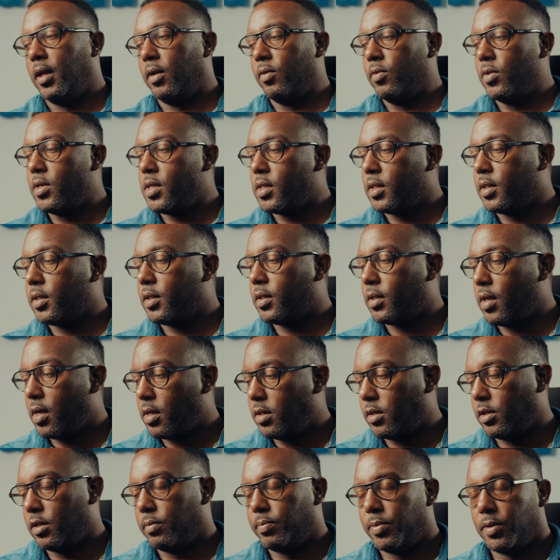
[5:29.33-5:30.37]
was
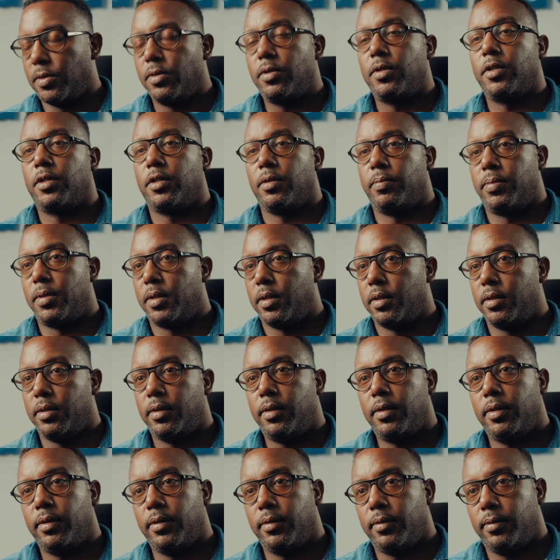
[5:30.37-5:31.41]
entrepreneurship or
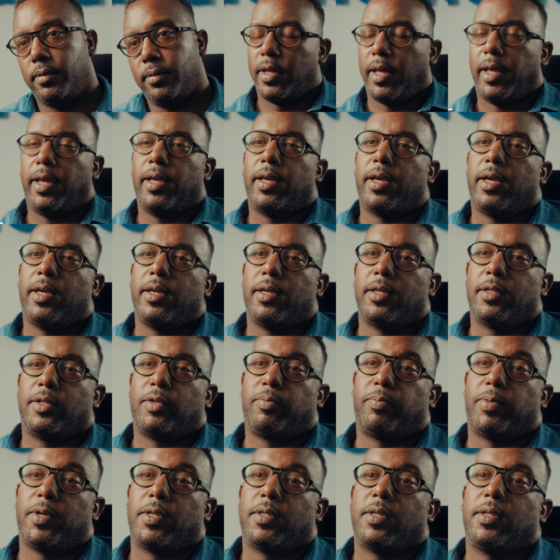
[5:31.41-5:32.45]
nothing. AIS
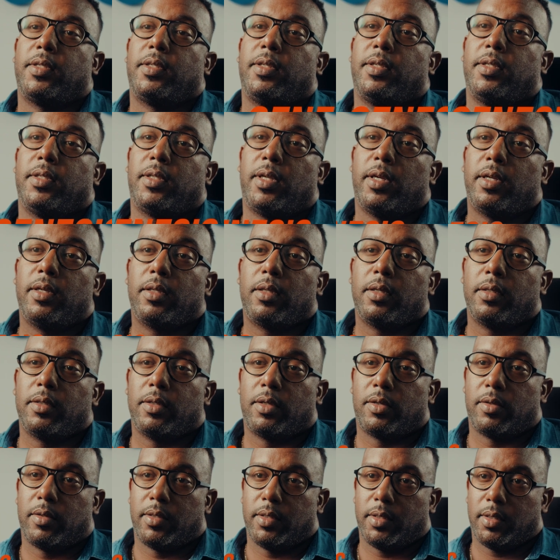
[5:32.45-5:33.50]
processes health
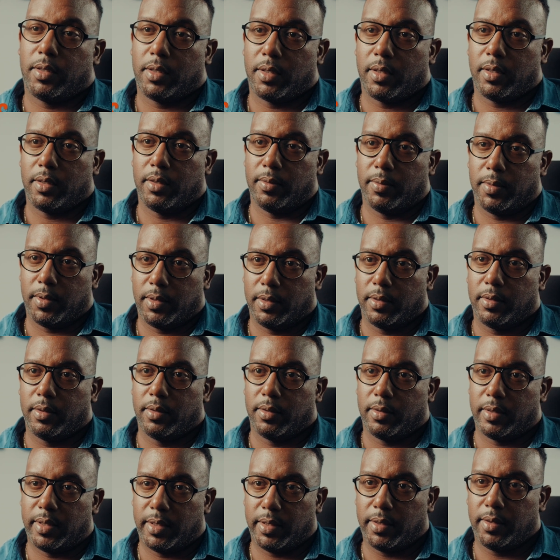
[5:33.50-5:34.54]
insurance claims,
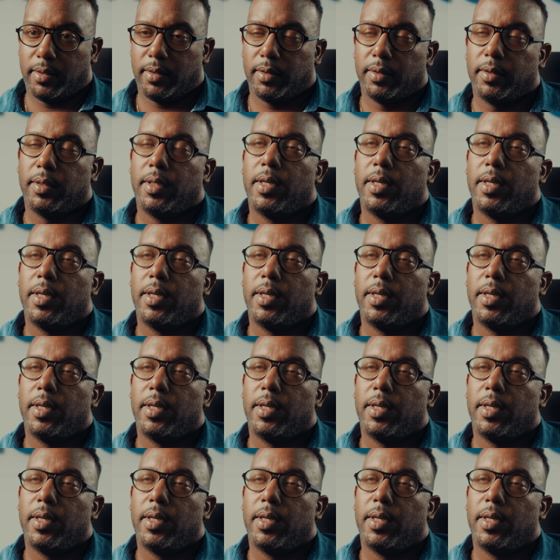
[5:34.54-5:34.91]
right?